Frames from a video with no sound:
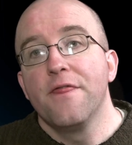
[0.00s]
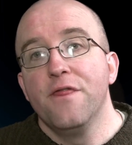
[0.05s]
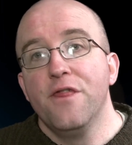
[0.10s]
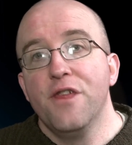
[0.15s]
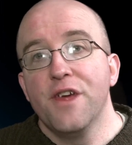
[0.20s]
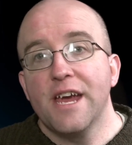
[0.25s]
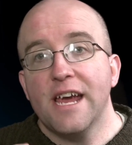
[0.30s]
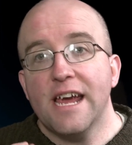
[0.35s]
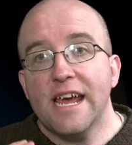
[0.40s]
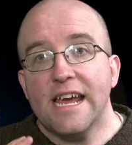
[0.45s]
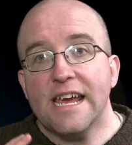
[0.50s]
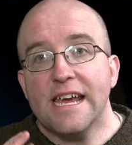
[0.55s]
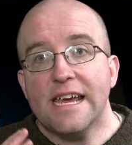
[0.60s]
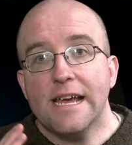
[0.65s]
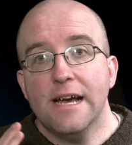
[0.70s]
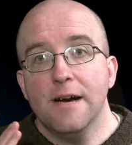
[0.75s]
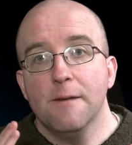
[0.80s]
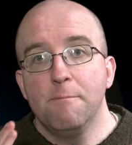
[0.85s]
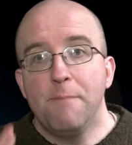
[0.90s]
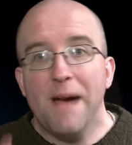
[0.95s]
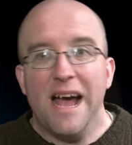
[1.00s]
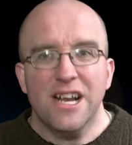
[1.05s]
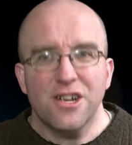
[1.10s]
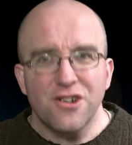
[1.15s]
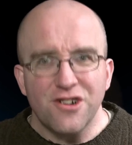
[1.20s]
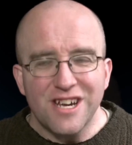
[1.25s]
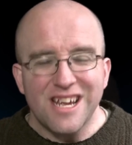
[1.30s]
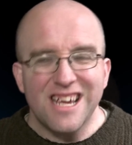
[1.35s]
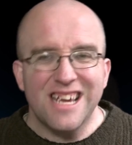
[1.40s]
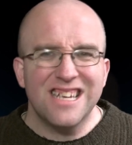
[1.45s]
The
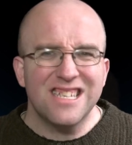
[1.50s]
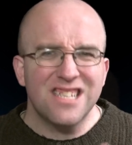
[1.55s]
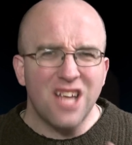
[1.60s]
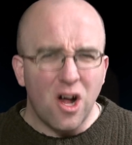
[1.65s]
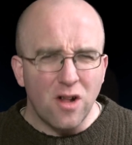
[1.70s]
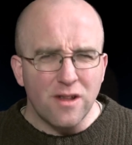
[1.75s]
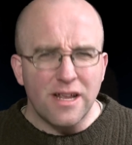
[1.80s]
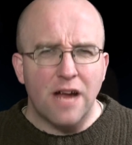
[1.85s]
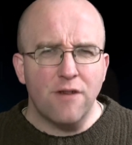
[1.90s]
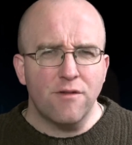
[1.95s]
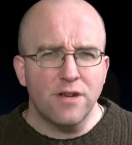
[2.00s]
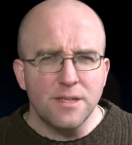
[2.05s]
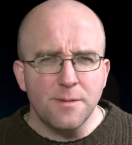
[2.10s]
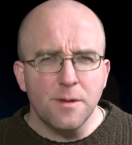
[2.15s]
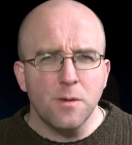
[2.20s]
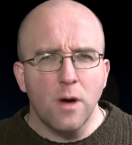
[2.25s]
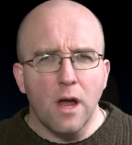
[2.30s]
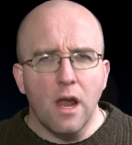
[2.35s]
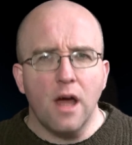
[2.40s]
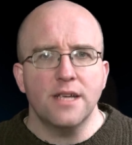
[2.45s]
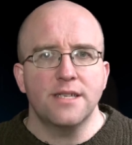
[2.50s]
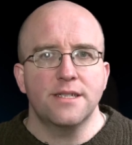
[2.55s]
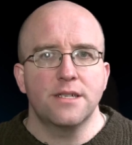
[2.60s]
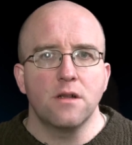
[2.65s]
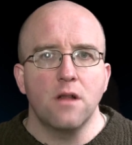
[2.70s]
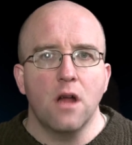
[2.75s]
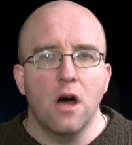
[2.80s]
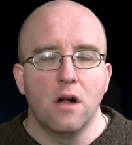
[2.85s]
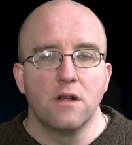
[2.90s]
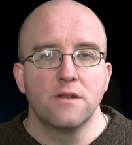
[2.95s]
battery is holding up reasonably well. I
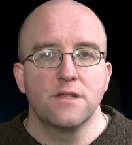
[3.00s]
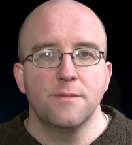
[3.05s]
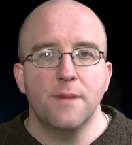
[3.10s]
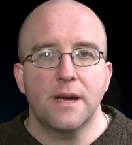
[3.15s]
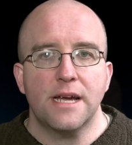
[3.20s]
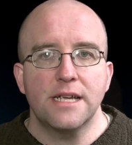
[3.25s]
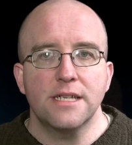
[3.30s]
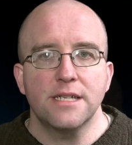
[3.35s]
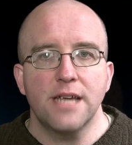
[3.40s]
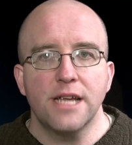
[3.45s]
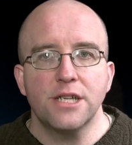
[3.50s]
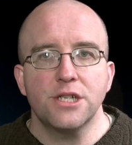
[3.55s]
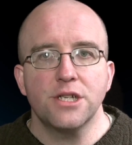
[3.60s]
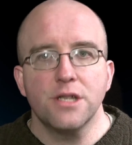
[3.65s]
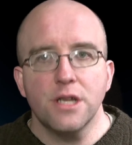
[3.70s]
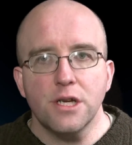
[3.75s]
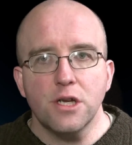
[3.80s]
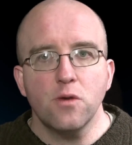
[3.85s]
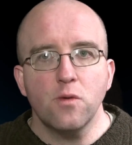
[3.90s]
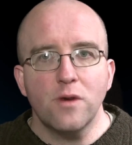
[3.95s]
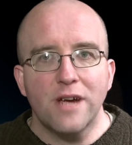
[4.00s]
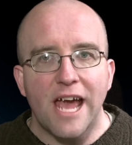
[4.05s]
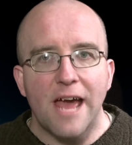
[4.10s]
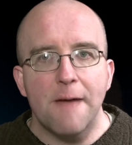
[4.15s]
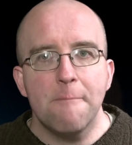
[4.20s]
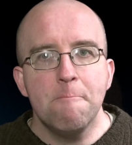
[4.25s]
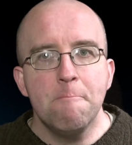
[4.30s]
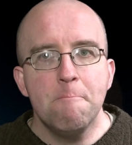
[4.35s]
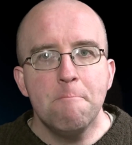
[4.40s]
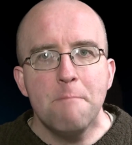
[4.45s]
still hold to my contention that you'll
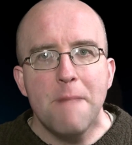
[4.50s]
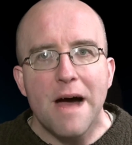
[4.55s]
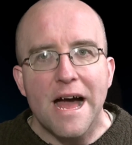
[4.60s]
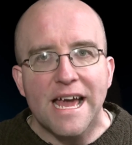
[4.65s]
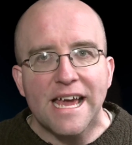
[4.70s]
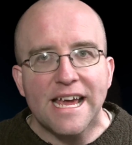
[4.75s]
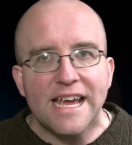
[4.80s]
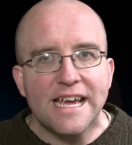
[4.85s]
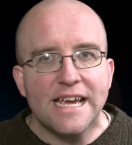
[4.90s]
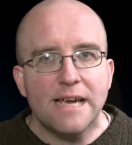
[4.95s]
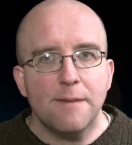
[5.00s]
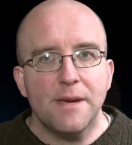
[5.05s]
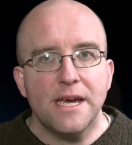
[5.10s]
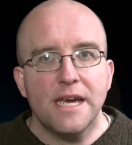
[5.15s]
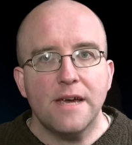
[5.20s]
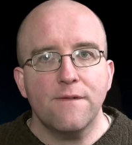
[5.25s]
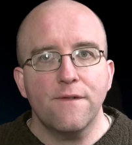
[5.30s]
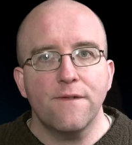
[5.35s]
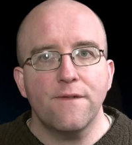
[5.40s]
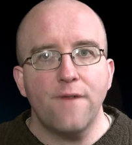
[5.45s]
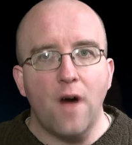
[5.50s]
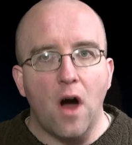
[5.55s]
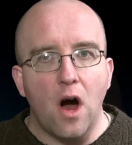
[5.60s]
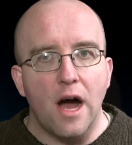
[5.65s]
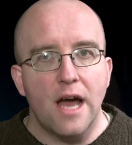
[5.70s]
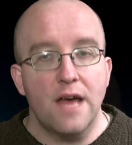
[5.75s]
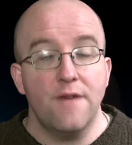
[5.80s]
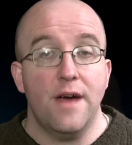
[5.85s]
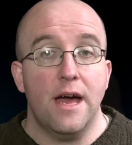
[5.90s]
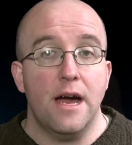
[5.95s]
get maybe
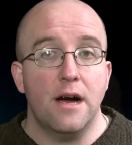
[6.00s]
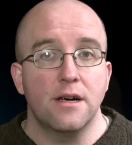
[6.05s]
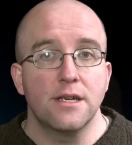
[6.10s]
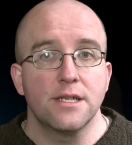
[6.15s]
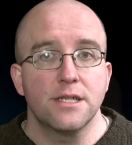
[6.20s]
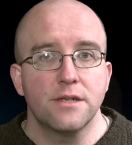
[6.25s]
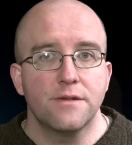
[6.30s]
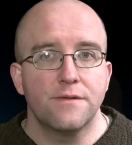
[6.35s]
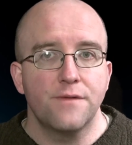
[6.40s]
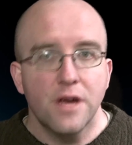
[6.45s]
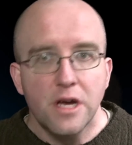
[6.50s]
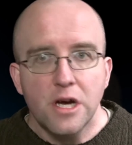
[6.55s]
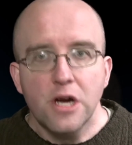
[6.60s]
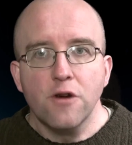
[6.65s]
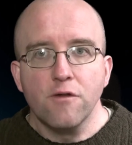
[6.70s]
5 hours of